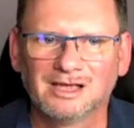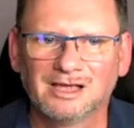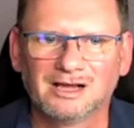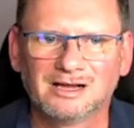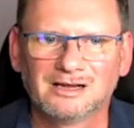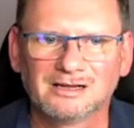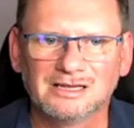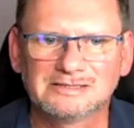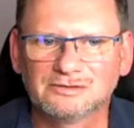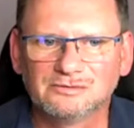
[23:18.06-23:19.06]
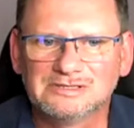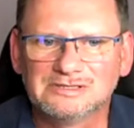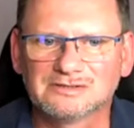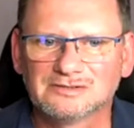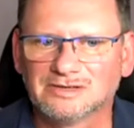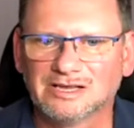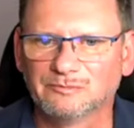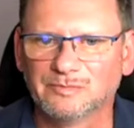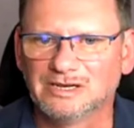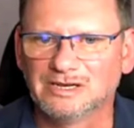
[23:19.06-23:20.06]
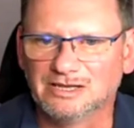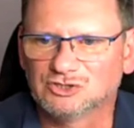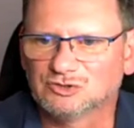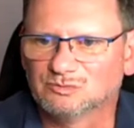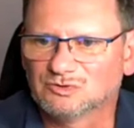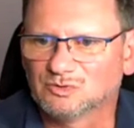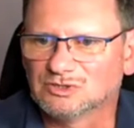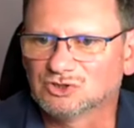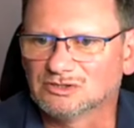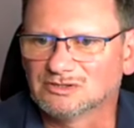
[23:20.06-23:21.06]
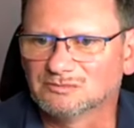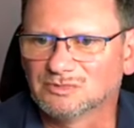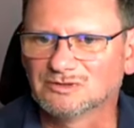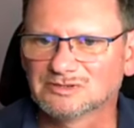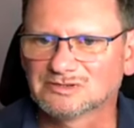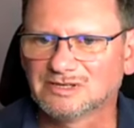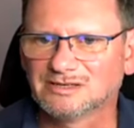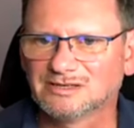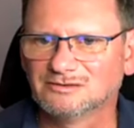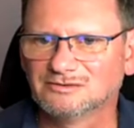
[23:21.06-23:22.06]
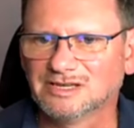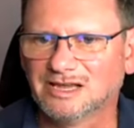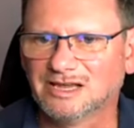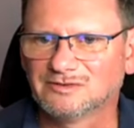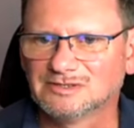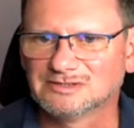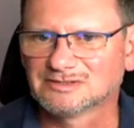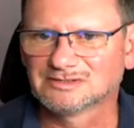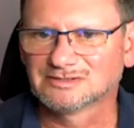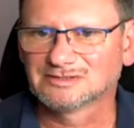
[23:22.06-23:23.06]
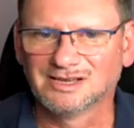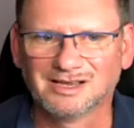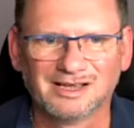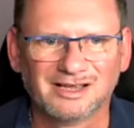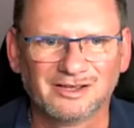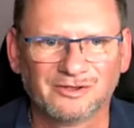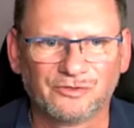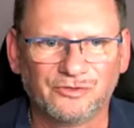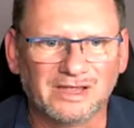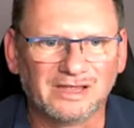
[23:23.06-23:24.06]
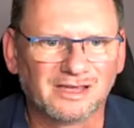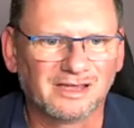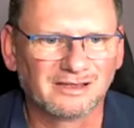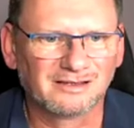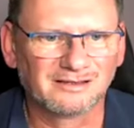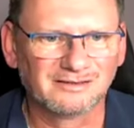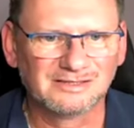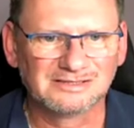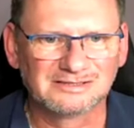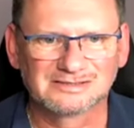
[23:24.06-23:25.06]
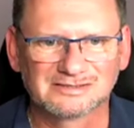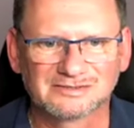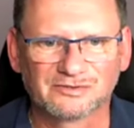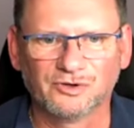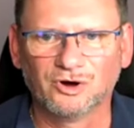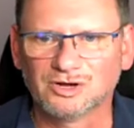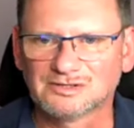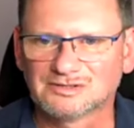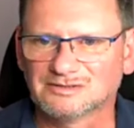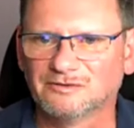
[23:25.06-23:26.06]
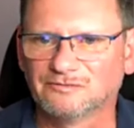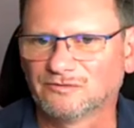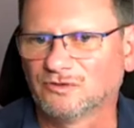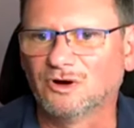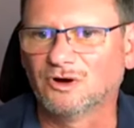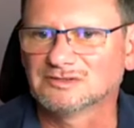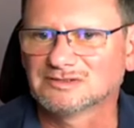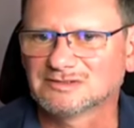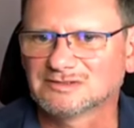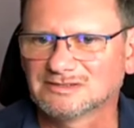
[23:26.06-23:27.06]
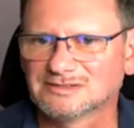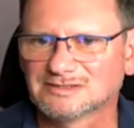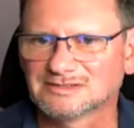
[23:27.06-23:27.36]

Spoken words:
It's so easy to have mediation between children because they don't have this thinking, this thought of thoughts, this